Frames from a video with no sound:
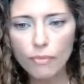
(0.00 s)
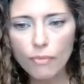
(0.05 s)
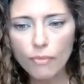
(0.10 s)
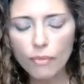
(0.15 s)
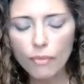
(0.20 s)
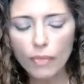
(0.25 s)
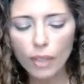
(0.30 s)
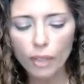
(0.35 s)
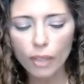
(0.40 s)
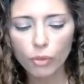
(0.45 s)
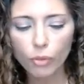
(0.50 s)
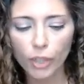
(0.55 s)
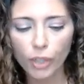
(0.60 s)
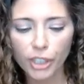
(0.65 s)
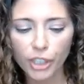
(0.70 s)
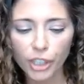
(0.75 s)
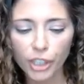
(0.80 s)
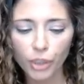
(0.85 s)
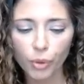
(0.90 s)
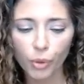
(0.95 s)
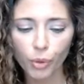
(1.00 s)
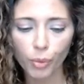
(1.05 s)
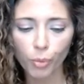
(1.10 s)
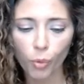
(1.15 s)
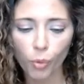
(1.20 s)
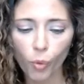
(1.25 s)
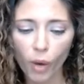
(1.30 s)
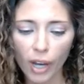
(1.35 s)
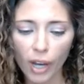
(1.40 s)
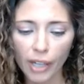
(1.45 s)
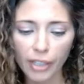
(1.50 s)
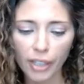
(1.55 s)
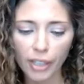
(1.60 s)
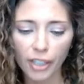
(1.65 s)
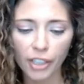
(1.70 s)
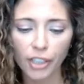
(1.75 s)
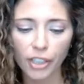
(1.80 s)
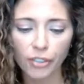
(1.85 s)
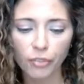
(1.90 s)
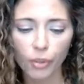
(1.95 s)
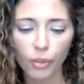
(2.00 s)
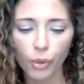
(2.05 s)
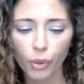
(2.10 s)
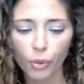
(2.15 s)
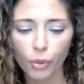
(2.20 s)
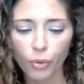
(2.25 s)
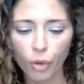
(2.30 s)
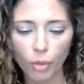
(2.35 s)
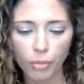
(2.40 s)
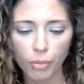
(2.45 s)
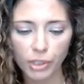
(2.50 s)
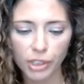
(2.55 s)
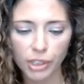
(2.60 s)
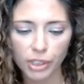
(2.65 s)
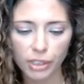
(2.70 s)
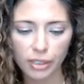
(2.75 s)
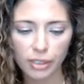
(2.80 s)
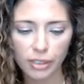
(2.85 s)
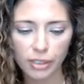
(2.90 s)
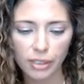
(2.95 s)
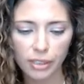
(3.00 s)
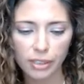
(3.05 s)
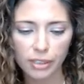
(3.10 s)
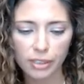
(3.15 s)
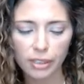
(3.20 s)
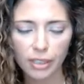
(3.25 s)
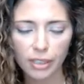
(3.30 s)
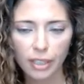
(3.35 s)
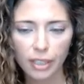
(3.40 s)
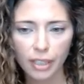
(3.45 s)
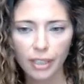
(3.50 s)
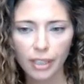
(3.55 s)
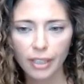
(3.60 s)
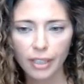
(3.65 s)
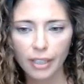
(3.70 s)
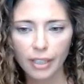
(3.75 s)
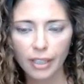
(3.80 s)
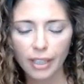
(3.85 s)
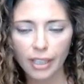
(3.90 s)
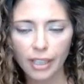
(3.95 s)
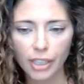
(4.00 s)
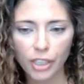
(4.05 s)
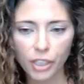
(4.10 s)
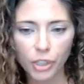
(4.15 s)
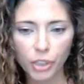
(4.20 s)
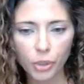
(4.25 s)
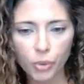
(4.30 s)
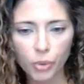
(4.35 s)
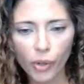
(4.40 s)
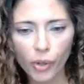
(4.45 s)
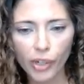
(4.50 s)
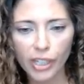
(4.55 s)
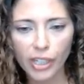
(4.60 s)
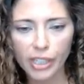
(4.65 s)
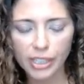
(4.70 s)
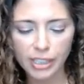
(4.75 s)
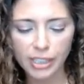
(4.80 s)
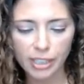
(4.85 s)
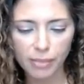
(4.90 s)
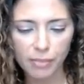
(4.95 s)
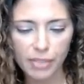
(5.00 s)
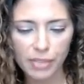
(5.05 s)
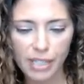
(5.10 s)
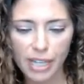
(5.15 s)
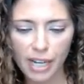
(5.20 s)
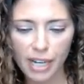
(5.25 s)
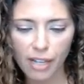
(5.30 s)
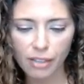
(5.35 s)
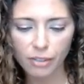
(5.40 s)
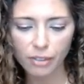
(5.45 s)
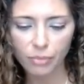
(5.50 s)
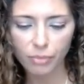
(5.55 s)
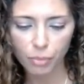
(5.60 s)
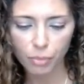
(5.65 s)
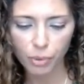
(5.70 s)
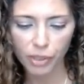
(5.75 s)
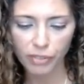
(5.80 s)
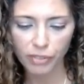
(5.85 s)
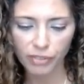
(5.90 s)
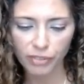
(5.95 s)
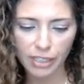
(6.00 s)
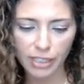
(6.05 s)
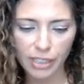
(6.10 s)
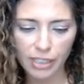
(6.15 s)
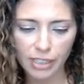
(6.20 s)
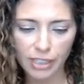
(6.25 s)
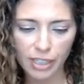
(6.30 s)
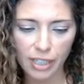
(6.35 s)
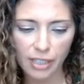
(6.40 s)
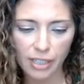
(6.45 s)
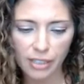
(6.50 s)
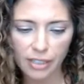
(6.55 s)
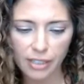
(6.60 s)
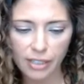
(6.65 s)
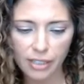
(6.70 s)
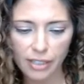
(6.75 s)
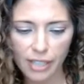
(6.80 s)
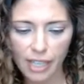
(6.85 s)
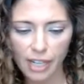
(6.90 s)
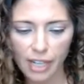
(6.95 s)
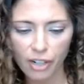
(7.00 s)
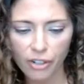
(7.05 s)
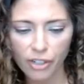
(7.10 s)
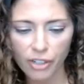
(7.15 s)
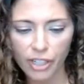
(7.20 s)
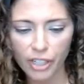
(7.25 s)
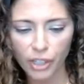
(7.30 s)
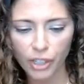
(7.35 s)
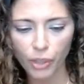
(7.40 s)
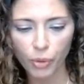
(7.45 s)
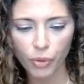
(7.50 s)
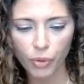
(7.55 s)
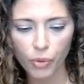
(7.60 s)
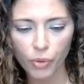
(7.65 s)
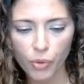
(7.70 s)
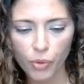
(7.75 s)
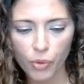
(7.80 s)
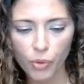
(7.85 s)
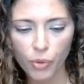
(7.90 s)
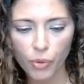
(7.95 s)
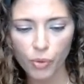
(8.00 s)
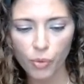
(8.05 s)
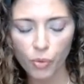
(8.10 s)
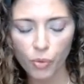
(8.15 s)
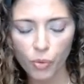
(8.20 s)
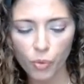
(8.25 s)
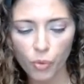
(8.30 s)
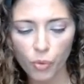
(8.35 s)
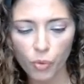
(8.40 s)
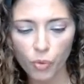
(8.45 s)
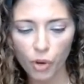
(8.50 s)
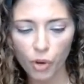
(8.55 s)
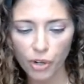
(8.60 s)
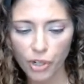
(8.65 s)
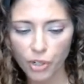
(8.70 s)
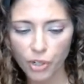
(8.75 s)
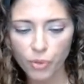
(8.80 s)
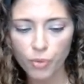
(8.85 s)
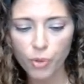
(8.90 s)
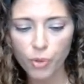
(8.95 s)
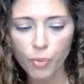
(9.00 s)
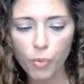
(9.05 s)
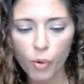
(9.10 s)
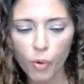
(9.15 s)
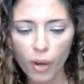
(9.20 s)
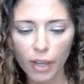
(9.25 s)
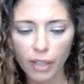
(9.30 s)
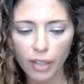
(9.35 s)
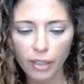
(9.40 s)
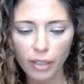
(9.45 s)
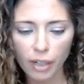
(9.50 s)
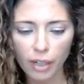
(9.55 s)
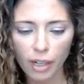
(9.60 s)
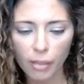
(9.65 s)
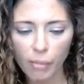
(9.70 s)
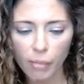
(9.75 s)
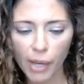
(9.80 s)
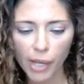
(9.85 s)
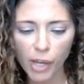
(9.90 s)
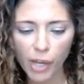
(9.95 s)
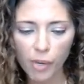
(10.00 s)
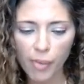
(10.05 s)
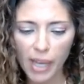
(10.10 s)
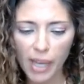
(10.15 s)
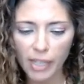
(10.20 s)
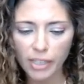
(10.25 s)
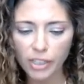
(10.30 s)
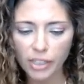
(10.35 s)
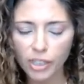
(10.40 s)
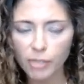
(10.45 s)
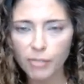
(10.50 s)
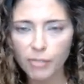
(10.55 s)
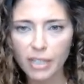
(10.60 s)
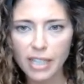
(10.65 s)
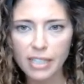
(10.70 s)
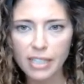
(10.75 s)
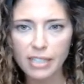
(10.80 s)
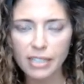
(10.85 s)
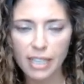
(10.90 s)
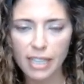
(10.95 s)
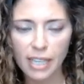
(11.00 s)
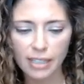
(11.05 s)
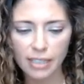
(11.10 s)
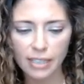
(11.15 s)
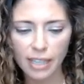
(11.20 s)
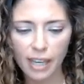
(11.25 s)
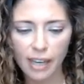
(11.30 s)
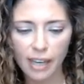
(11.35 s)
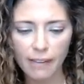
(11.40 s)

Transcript: Runyon group 1 are your photochromogens, and the two organisms that I'll briefly discuss that are in Runyon group 1 are Mycobacterium kansasii